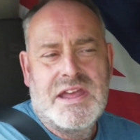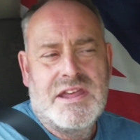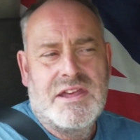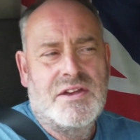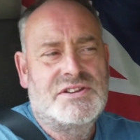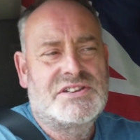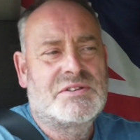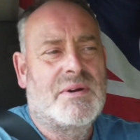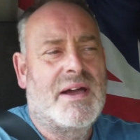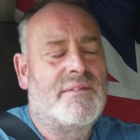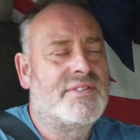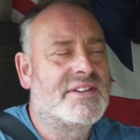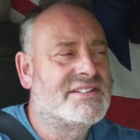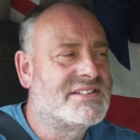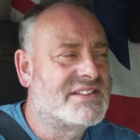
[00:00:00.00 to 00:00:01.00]
It used to
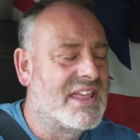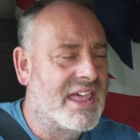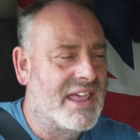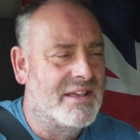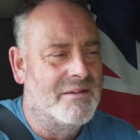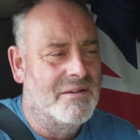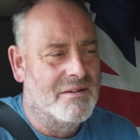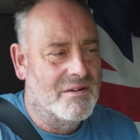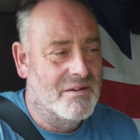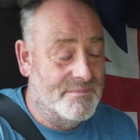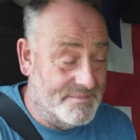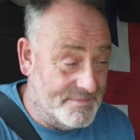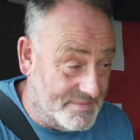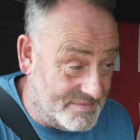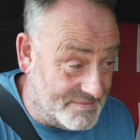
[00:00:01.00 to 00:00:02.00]
have this
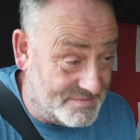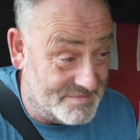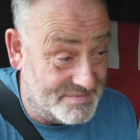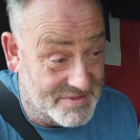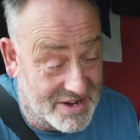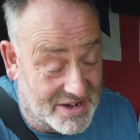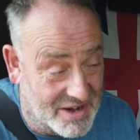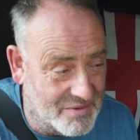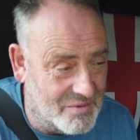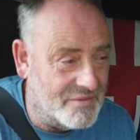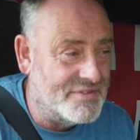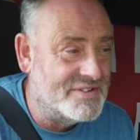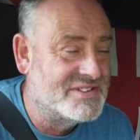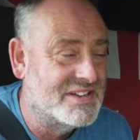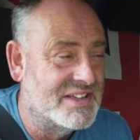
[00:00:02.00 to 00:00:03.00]
thing, you know,
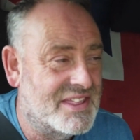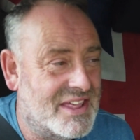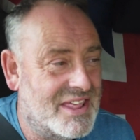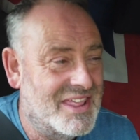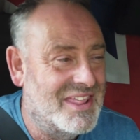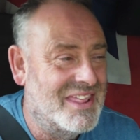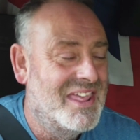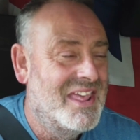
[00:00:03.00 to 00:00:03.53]
obviously, that